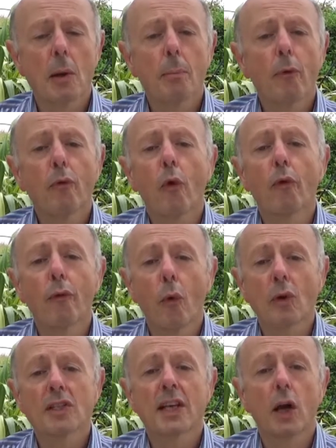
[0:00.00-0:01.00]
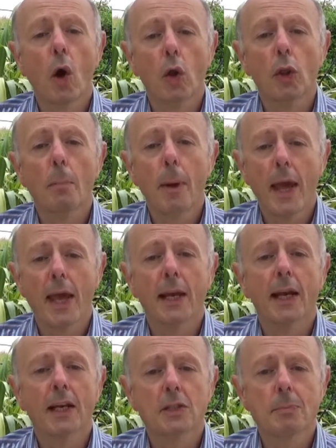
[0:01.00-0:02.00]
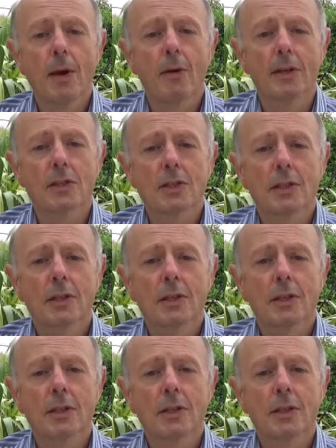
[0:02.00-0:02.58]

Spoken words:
before focusing on the pain experience.